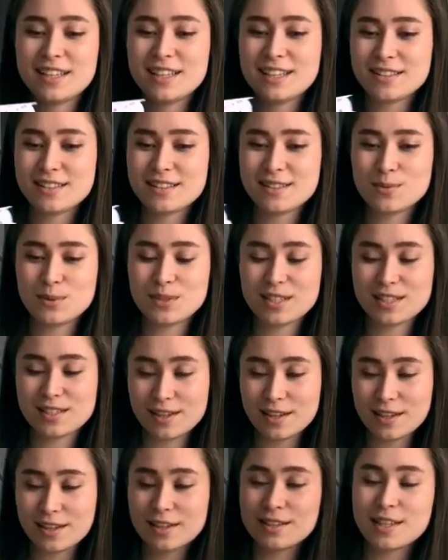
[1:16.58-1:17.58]
It is
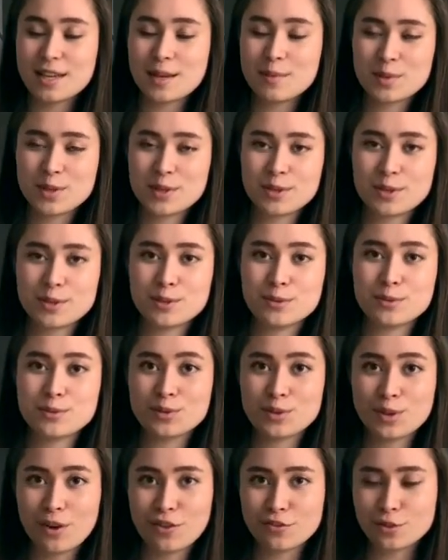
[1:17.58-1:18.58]
her debut
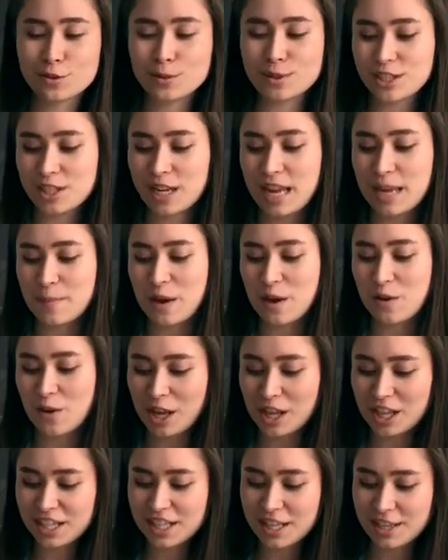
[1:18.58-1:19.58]
novel, which came out
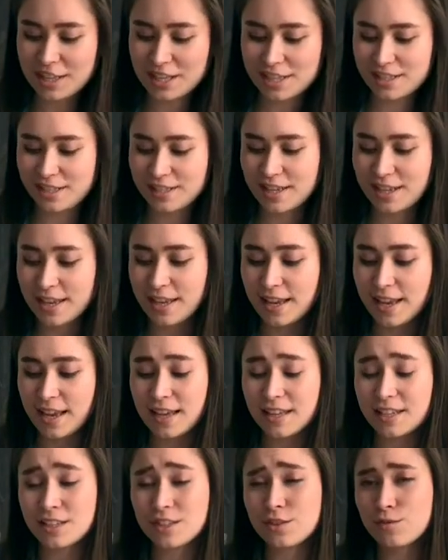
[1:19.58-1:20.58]
earlier this year,
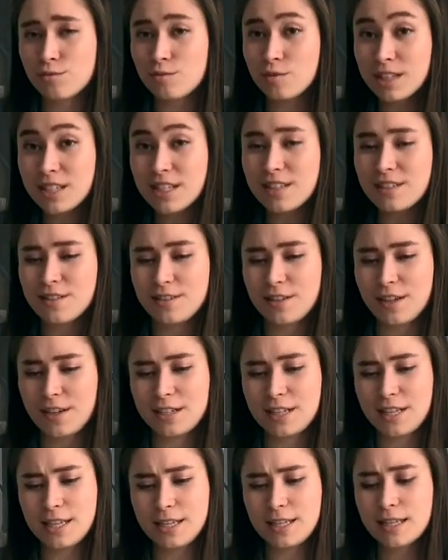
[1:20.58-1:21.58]
and it's really
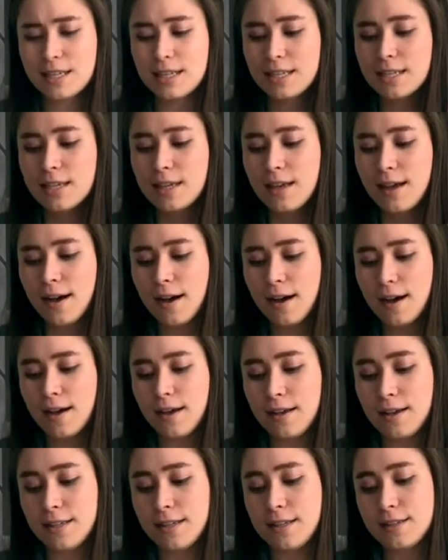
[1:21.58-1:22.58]
stunning.
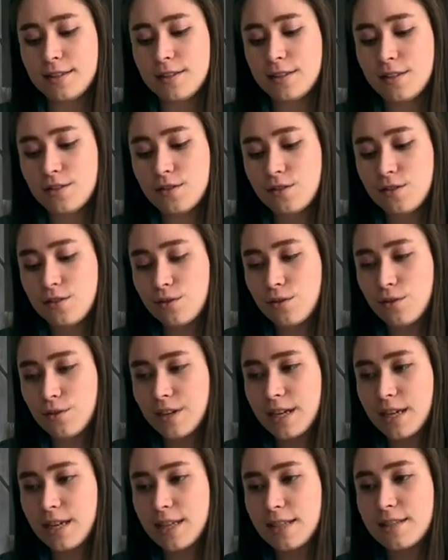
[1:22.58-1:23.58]
Uh, it's a
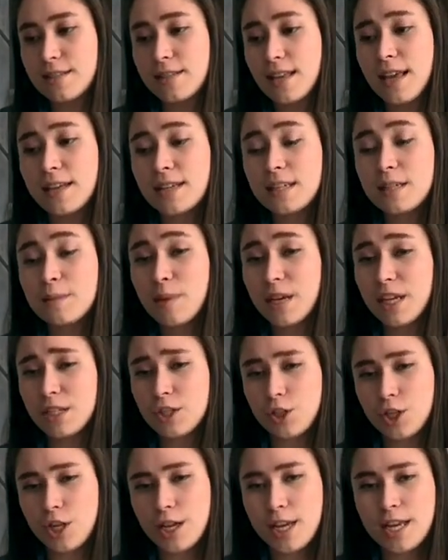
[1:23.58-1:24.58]
story set in
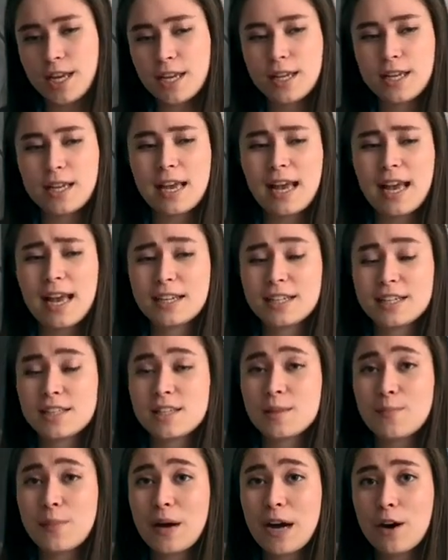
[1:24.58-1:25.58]
Beijing, and
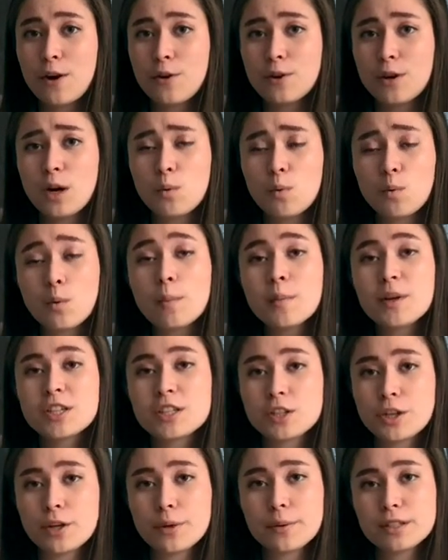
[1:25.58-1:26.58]
it's about a
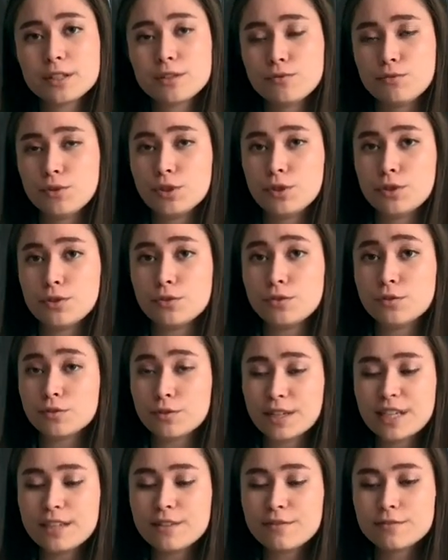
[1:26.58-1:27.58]
woman going through
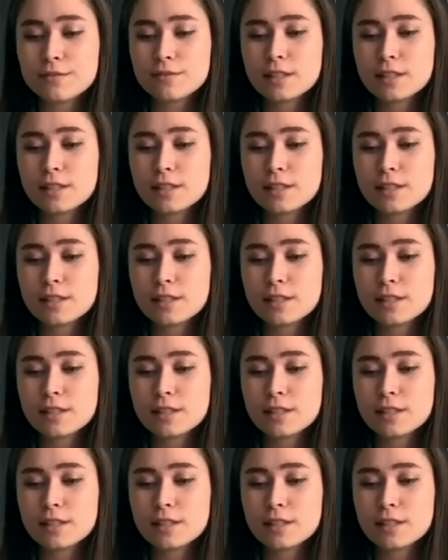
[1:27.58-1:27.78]
grief